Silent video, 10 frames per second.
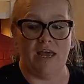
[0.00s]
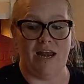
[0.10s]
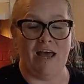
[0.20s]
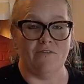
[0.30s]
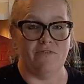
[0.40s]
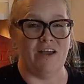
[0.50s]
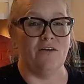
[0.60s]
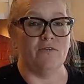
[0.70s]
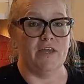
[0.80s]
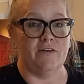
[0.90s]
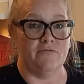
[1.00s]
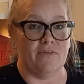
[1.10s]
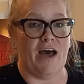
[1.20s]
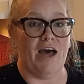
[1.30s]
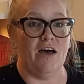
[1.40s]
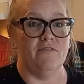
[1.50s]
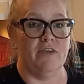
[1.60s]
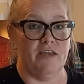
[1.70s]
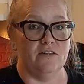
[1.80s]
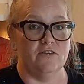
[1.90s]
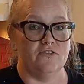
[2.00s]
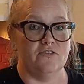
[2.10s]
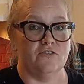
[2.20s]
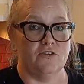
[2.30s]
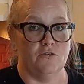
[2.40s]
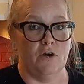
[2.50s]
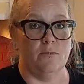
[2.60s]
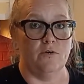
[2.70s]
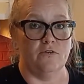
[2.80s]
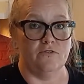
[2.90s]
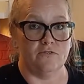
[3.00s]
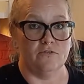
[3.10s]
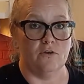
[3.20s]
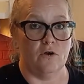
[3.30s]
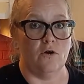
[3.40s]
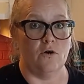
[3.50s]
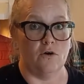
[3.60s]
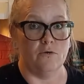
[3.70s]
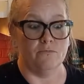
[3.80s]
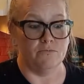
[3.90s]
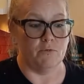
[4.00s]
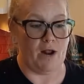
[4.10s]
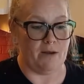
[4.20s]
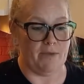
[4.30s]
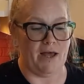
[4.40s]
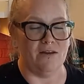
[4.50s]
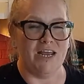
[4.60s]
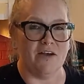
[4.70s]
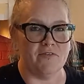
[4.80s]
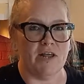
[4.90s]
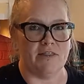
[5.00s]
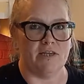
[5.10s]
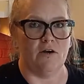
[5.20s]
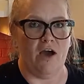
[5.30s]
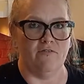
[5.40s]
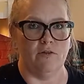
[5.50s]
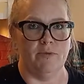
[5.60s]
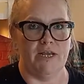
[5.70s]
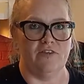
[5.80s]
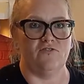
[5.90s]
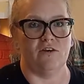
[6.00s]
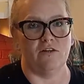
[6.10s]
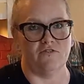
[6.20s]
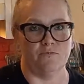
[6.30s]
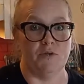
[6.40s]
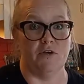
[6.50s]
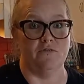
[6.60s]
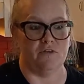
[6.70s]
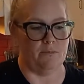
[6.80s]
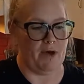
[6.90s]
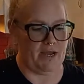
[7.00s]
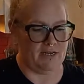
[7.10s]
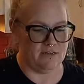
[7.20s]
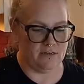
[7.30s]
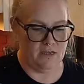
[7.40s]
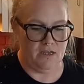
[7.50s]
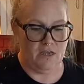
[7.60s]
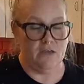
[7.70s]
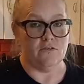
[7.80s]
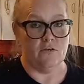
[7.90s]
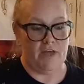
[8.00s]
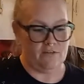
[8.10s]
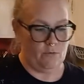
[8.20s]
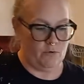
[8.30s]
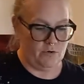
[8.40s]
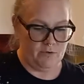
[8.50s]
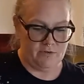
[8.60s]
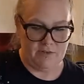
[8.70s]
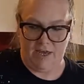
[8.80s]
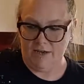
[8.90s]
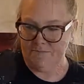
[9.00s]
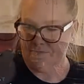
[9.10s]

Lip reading: and I have found that 5 English cucumbers are the right amount. Every now and then I'll have a little bit extra, and I'll just put those in a pint. So that's what we're doing today.